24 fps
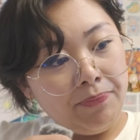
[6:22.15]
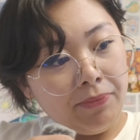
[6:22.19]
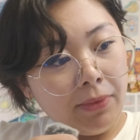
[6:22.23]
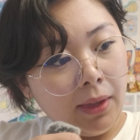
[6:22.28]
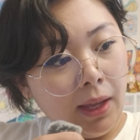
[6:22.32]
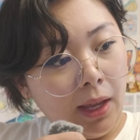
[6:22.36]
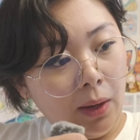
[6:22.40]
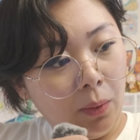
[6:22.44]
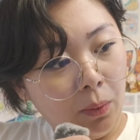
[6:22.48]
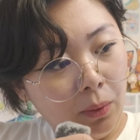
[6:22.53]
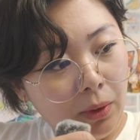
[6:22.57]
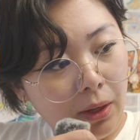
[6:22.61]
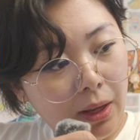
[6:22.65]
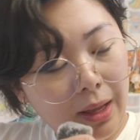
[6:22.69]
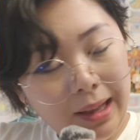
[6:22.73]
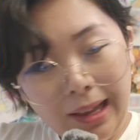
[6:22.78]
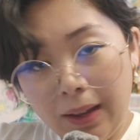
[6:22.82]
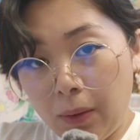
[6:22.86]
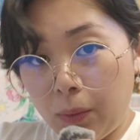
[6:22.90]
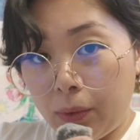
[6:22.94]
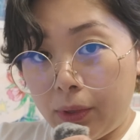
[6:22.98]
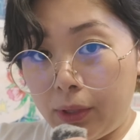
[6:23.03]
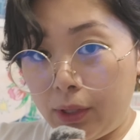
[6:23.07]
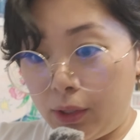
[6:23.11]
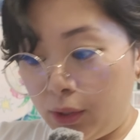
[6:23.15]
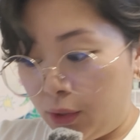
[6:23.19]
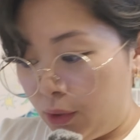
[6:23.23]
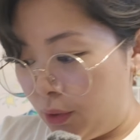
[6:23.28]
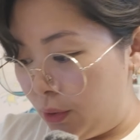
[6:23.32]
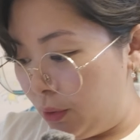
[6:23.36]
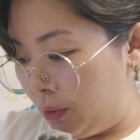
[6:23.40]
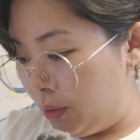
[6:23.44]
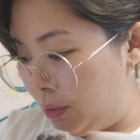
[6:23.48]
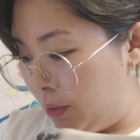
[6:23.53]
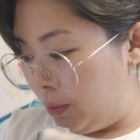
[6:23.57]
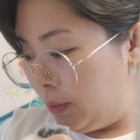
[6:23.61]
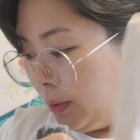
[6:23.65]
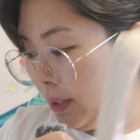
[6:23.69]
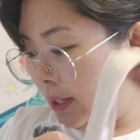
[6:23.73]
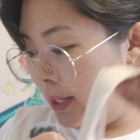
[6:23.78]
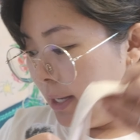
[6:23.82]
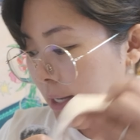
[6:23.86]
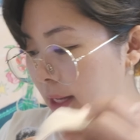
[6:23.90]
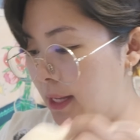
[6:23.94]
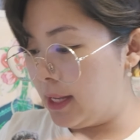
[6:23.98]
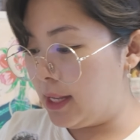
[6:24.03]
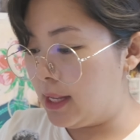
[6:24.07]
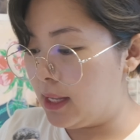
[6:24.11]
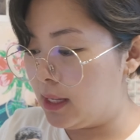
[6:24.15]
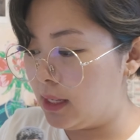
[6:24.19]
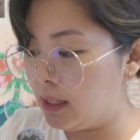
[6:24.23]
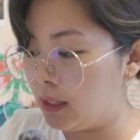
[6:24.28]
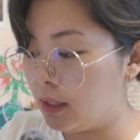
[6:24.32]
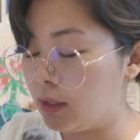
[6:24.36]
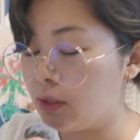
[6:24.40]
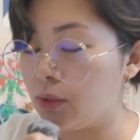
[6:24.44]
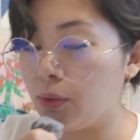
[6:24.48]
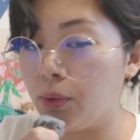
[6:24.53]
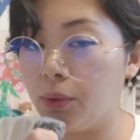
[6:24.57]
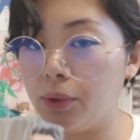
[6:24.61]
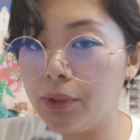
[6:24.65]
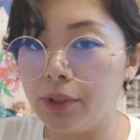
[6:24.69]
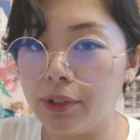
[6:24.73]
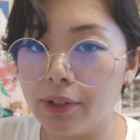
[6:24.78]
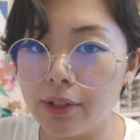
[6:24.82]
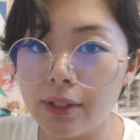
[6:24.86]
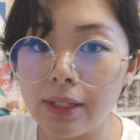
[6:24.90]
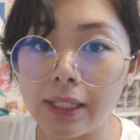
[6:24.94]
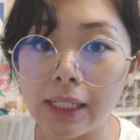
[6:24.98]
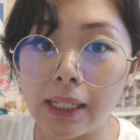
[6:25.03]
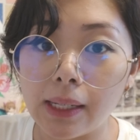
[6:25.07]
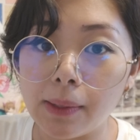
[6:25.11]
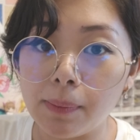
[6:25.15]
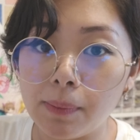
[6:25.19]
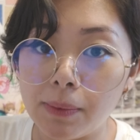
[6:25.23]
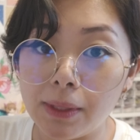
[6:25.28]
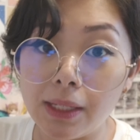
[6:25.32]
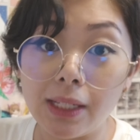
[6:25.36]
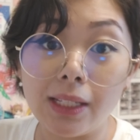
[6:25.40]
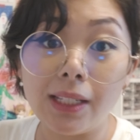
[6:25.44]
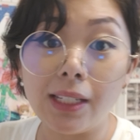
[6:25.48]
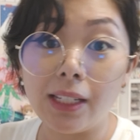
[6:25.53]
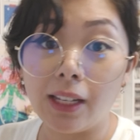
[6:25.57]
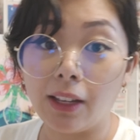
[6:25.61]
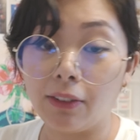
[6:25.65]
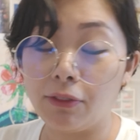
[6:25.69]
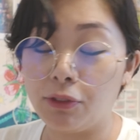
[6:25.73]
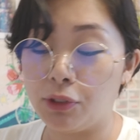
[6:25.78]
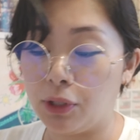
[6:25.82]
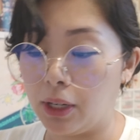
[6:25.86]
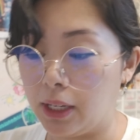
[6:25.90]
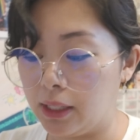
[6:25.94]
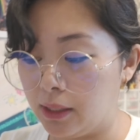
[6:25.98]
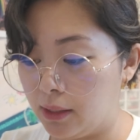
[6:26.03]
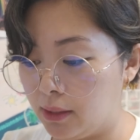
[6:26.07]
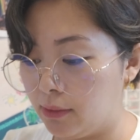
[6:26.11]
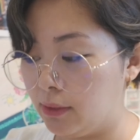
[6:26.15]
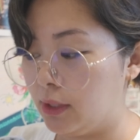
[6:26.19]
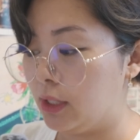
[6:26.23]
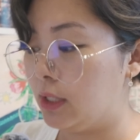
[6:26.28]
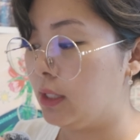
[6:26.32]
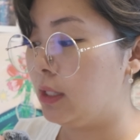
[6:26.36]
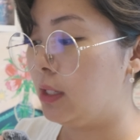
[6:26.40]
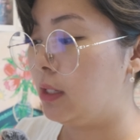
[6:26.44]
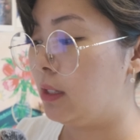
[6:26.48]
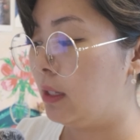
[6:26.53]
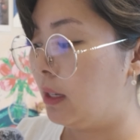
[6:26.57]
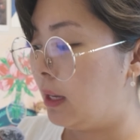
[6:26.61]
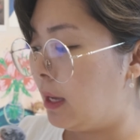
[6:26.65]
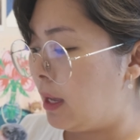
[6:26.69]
And what I want to do is order some DTF transfers